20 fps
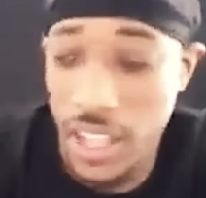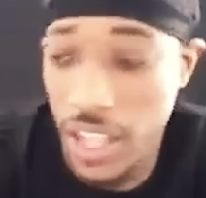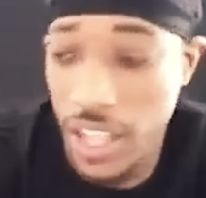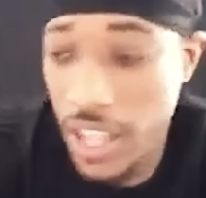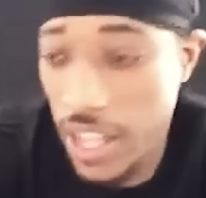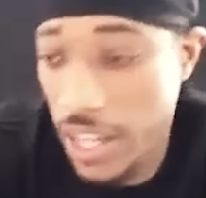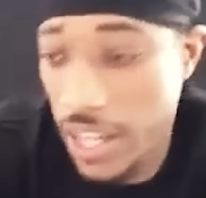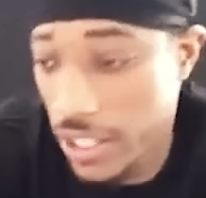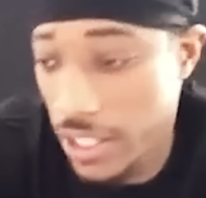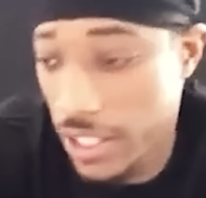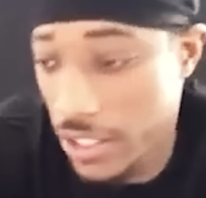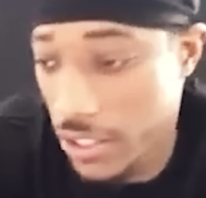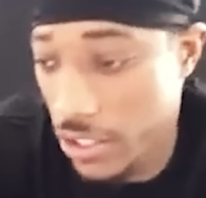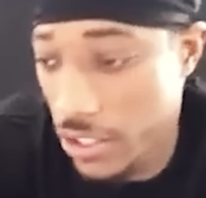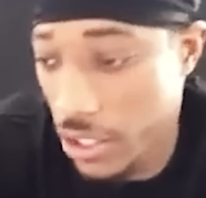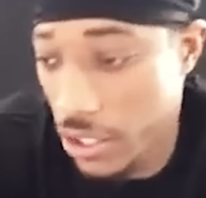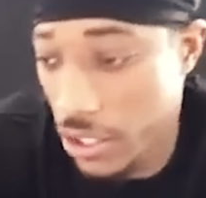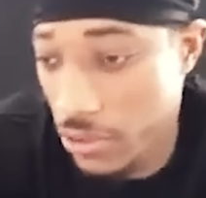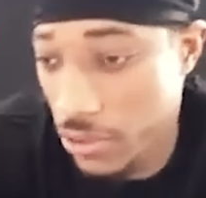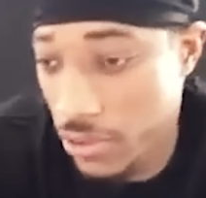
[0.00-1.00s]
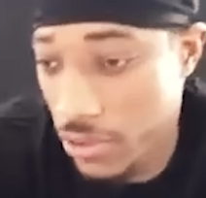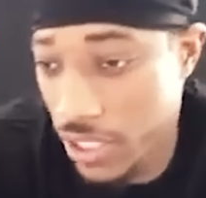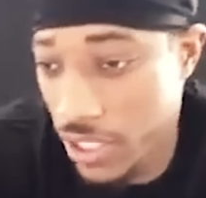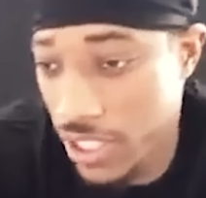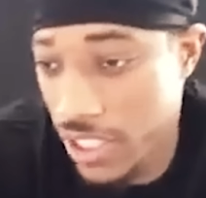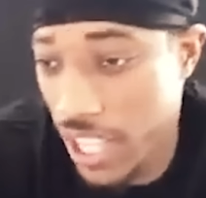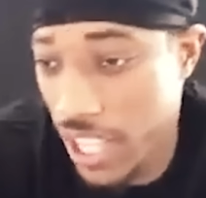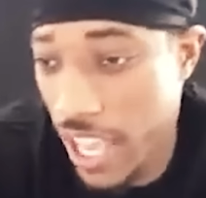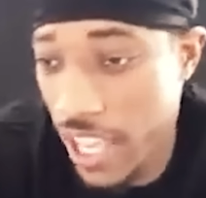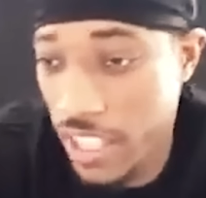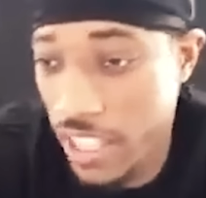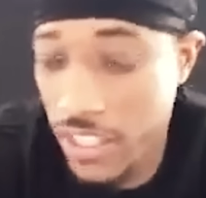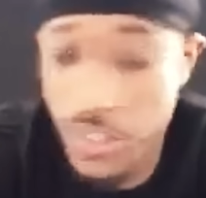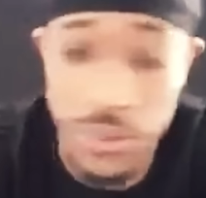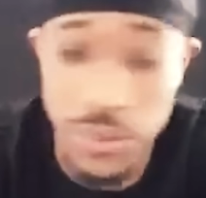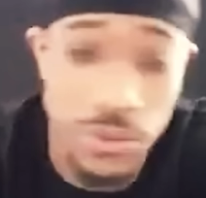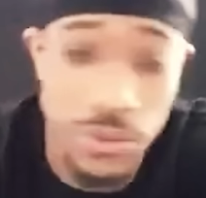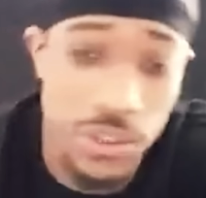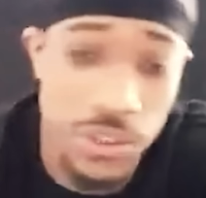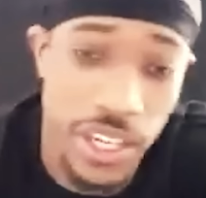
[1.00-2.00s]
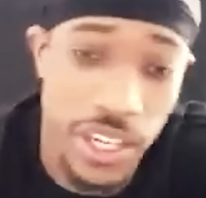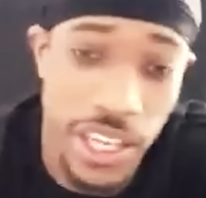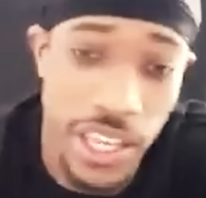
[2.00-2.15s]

and, you know, his IQ to the